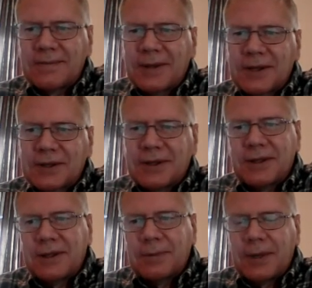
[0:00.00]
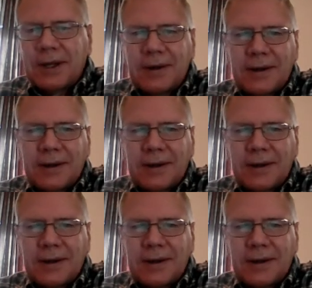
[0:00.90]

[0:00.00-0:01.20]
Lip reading: it's going to depend